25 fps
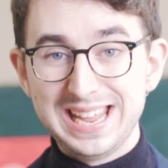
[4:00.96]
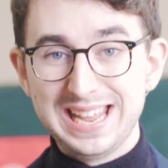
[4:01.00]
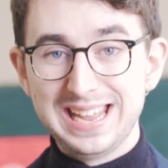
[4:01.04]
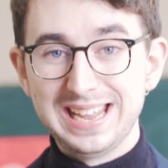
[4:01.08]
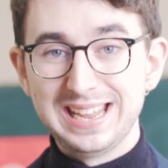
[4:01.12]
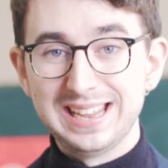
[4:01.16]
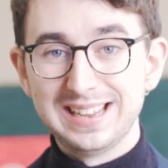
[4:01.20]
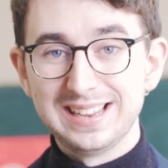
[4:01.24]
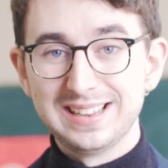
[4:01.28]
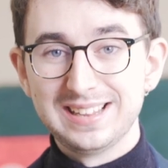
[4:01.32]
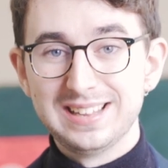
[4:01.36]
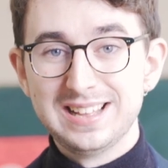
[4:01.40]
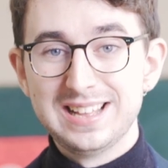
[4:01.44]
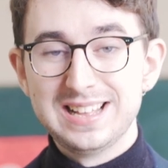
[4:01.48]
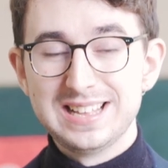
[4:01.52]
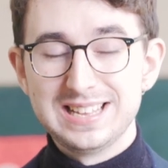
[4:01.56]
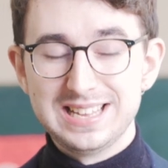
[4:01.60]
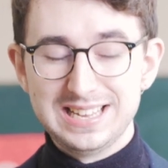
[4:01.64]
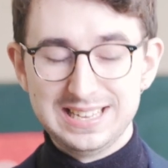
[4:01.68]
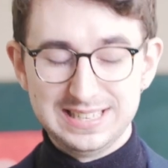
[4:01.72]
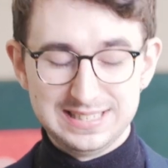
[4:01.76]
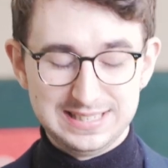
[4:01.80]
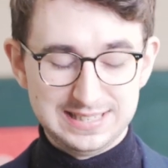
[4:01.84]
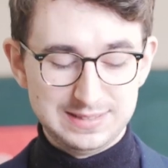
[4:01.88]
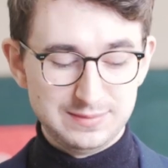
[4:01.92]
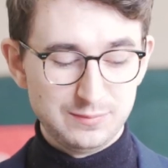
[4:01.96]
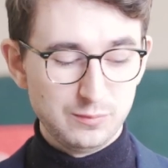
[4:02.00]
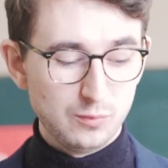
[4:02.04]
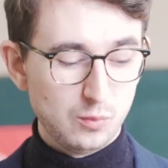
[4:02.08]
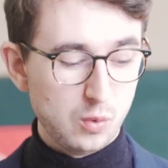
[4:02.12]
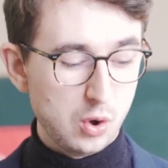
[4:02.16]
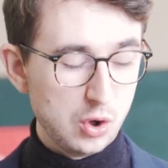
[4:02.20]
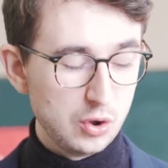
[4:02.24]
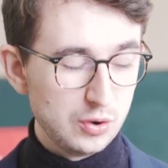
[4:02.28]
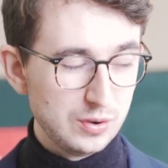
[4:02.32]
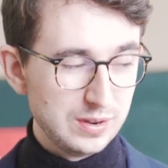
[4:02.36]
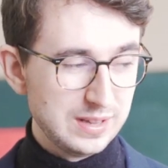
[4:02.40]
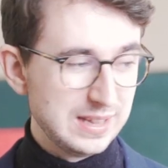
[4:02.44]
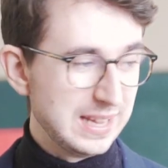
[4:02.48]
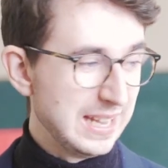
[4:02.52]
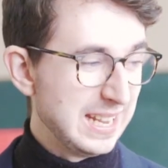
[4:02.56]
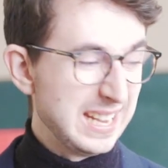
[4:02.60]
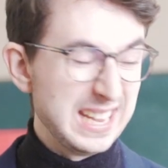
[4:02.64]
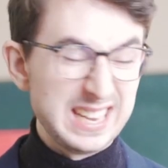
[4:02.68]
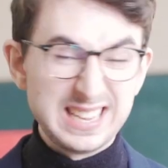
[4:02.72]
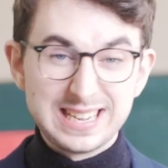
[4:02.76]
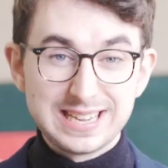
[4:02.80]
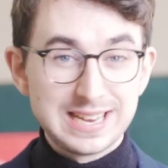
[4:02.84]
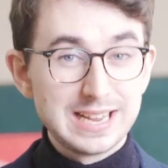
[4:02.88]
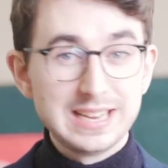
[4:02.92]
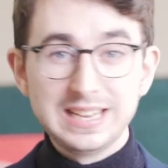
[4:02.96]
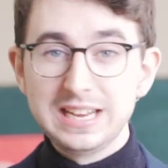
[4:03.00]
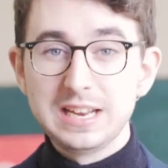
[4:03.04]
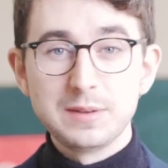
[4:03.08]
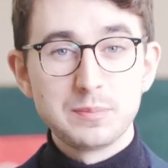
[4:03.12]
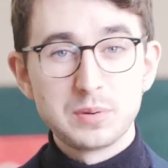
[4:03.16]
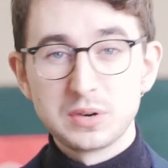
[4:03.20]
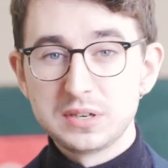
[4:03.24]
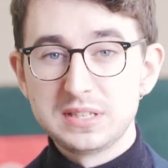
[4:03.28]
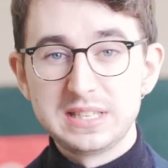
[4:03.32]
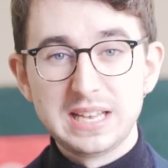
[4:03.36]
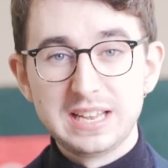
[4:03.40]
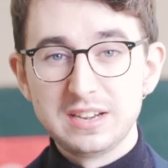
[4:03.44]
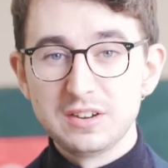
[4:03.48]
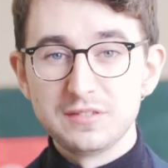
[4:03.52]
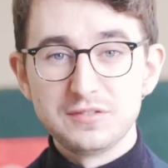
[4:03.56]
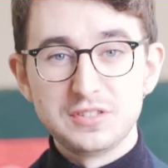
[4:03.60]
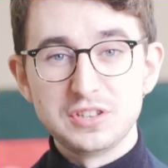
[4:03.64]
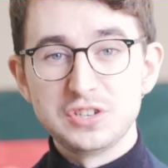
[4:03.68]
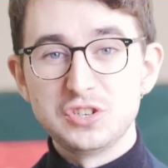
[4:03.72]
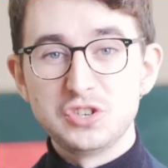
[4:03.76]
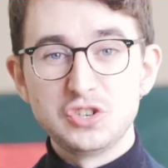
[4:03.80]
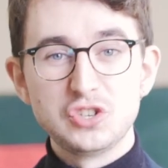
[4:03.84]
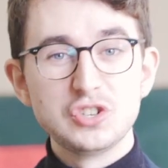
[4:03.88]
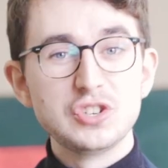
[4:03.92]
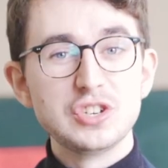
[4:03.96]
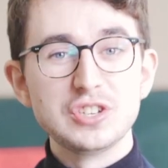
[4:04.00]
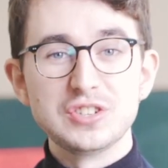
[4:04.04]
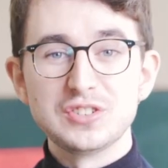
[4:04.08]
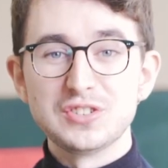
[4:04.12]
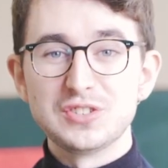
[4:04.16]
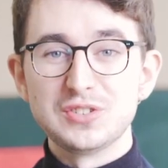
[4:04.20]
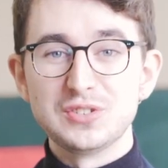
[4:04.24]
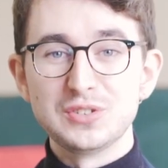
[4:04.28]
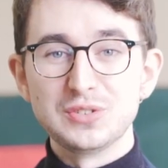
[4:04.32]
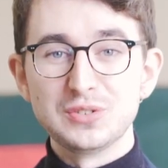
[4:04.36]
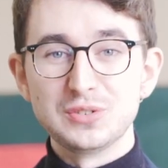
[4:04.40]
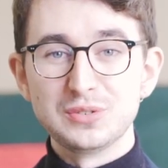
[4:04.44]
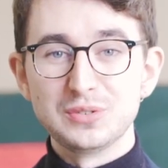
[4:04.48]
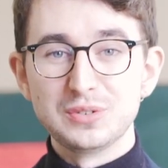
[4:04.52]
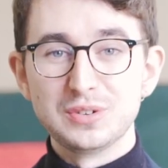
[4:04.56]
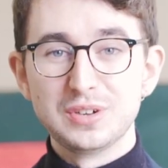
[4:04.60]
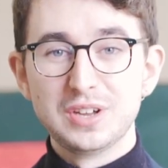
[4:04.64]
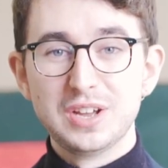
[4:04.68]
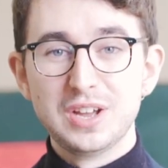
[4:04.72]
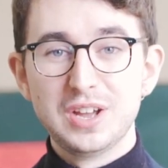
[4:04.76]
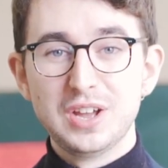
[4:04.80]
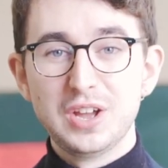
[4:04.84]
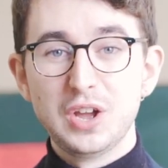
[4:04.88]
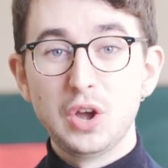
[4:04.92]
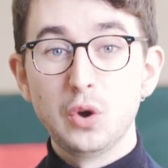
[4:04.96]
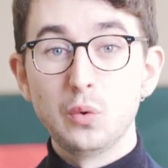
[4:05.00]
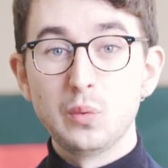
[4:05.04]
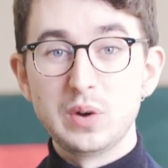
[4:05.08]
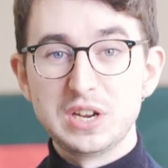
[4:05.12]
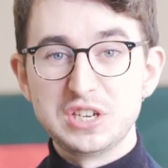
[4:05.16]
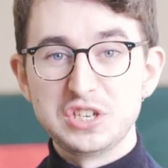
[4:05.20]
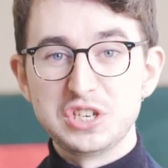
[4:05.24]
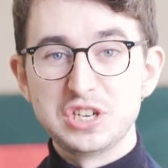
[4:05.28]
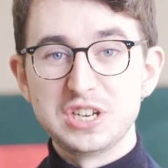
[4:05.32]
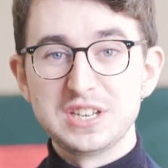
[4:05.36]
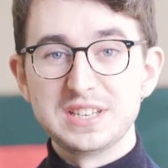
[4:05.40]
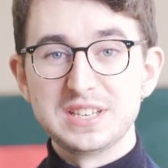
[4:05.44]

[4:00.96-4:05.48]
hate, is what like 90% of the students do, which